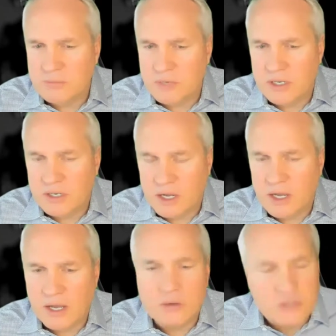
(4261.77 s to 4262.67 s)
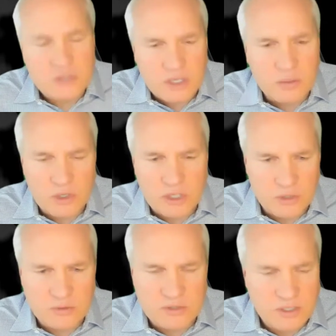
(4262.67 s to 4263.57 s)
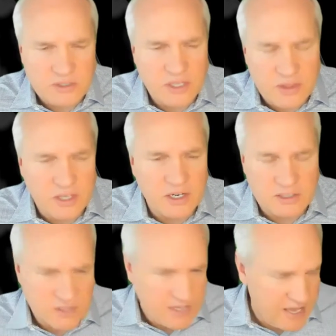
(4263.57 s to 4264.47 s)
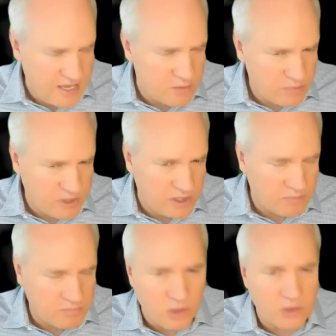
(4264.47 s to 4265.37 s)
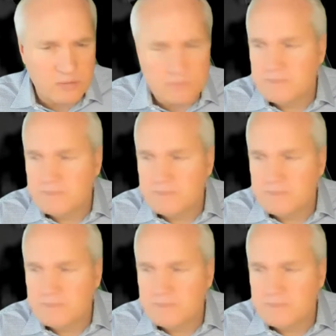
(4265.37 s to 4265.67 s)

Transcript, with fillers: but uh, how should they really use it? Because I think it has the AM PM part.